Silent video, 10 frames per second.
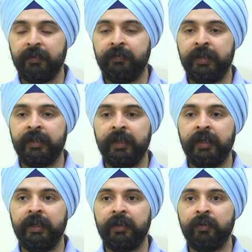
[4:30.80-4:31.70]
where
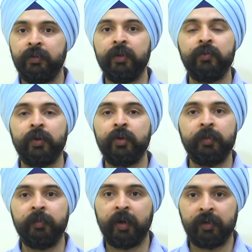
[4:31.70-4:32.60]
they do not want to
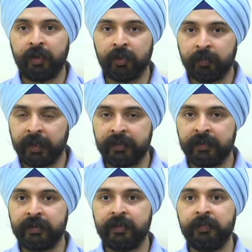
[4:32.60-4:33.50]
be bogged down by
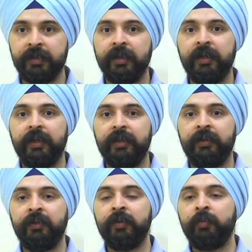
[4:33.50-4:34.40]
systems, they
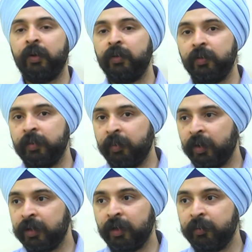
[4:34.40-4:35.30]
do not want to be
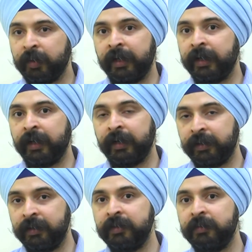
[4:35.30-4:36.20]
bogged down by
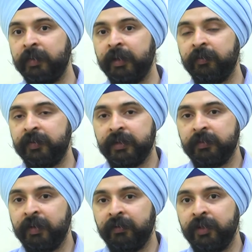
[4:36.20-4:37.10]
hierarchies, by
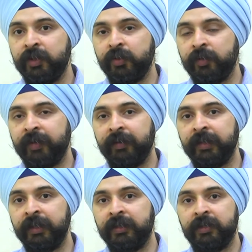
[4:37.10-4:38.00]
just by virtue of
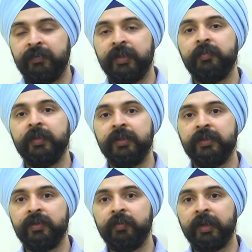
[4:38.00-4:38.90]
having years of
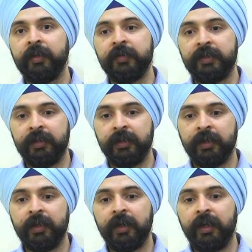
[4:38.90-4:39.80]
experience you become senior,
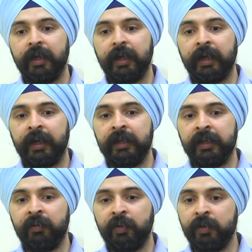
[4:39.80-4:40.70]
and
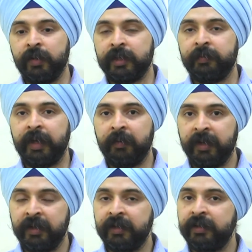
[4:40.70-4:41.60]
they want to
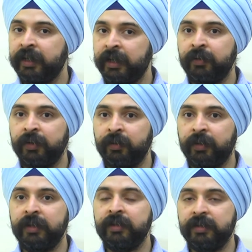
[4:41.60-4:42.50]
experiment and try out new
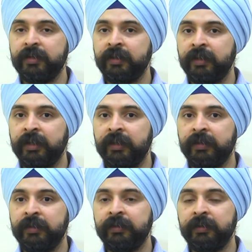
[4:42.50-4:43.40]
things in
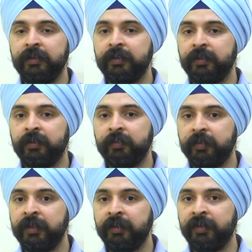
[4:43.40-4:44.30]
a you know,
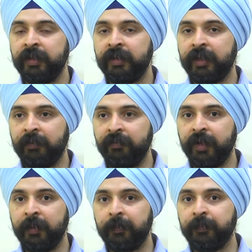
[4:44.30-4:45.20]
given in time
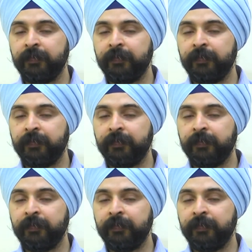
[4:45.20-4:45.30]
frame.